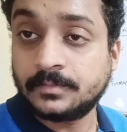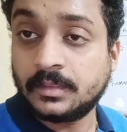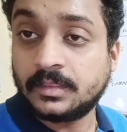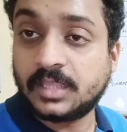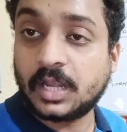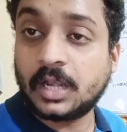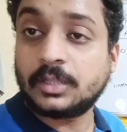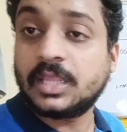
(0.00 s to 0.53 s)

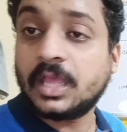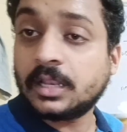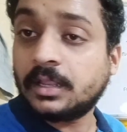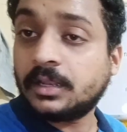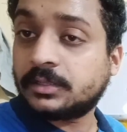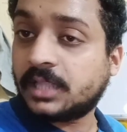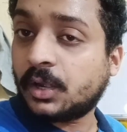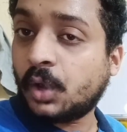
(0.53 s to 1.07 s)

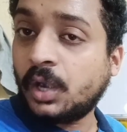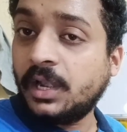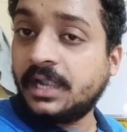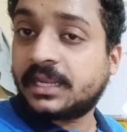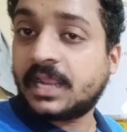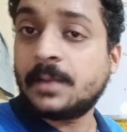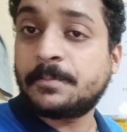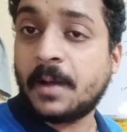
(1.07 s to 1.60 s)
Then only
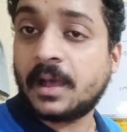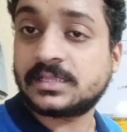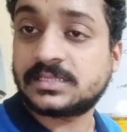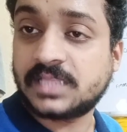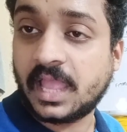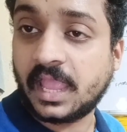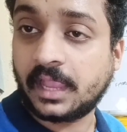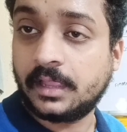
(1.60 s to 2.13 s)
it can pass
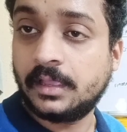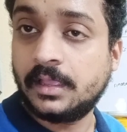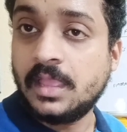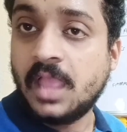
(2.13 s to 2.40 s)
the egg.